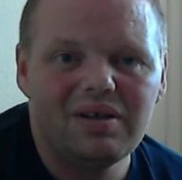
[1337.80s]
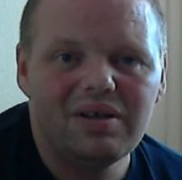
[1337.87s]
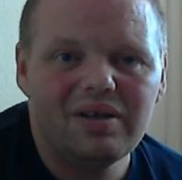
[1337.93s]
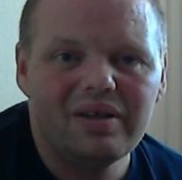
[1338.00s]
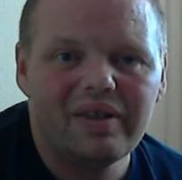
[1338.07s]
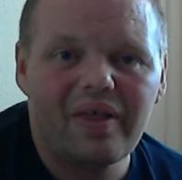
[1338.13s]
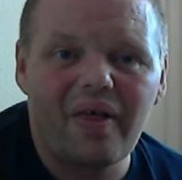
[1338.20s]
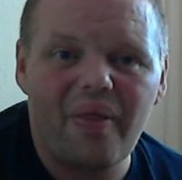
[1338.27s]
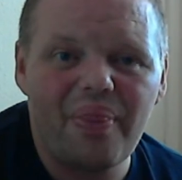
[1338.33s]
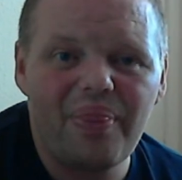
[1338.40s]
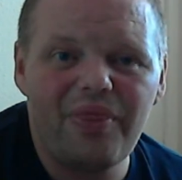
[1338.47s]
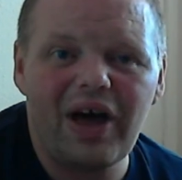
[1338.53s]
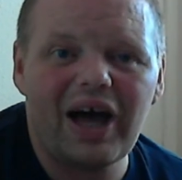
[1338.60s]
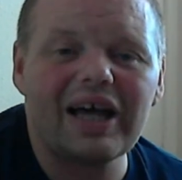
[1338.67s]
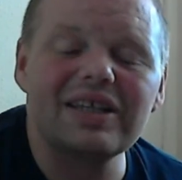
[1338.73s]
and
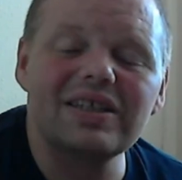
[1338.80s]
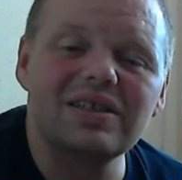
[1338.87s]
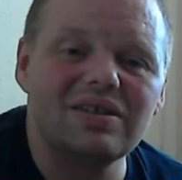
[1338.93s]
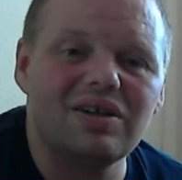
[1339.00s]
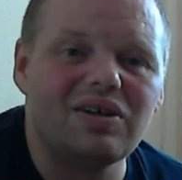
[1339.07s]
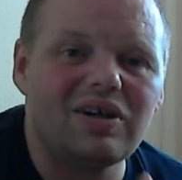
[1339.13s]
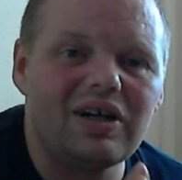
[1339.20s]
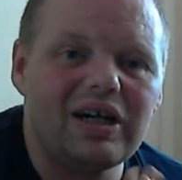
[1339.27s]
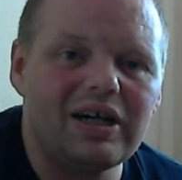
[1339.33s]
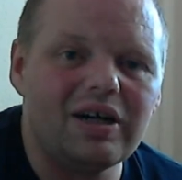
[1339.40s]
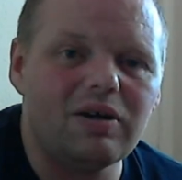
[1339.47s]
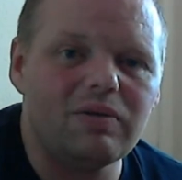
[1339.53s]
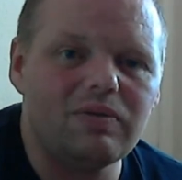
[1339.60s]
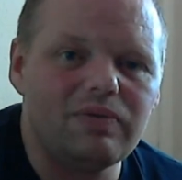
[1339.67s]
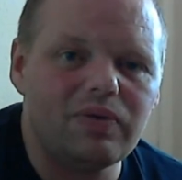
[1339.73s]
that's not
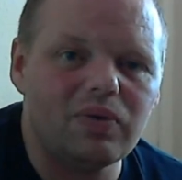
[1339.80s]
helpful.